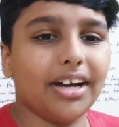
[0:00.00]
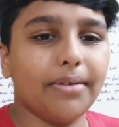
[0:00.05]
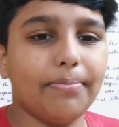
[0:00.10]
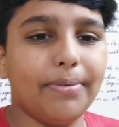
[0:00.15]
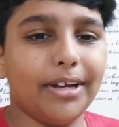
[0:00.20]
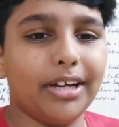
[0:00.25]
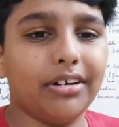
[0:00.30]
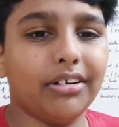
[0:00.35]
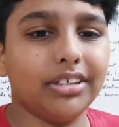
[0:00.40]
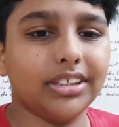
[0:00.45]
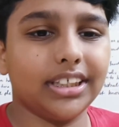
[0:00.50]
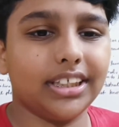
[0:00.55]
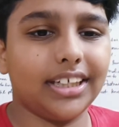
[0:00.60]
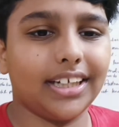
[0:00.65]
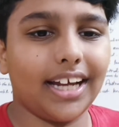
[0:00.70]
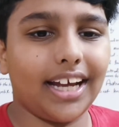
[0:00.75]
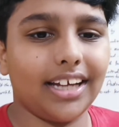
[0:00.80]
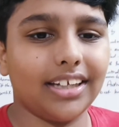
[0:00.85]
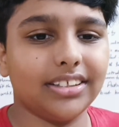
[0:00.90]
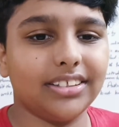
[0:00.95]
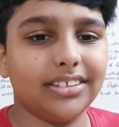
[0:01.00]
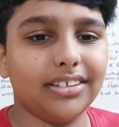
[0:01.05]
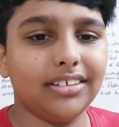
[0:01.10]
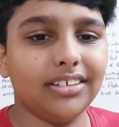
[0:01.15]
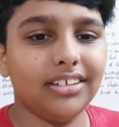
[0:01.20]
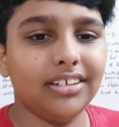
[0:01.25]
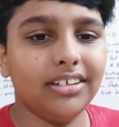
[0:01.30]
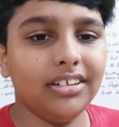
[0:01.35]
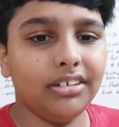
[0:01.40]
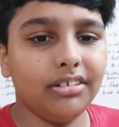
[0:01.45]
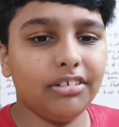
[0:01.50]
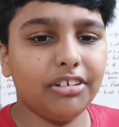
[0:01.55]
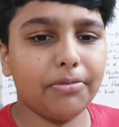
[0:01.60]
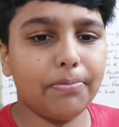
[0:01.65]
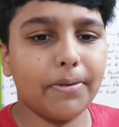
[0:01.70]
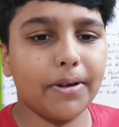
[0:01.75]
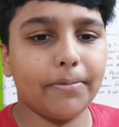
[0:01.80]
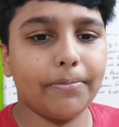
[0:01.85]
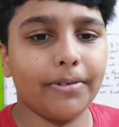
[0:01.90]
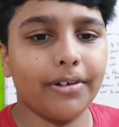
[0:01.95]
because it has no
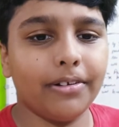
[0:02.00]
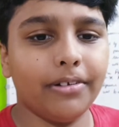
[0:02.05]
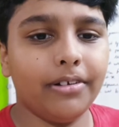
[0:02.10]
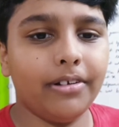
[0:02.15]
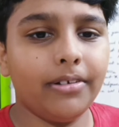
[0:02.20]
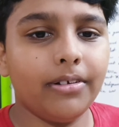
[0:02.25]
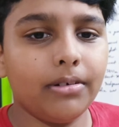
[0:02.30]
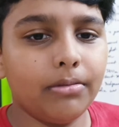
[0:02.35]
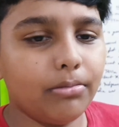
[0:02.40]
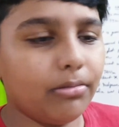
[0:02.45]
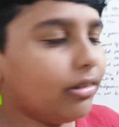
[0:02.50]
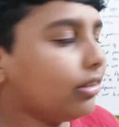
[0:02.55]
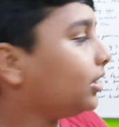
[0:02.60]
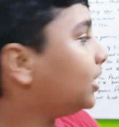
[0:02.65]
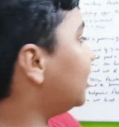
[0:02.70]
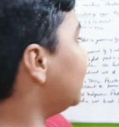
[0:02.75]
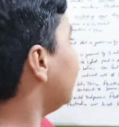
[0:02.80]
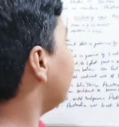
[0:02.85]
people, mostly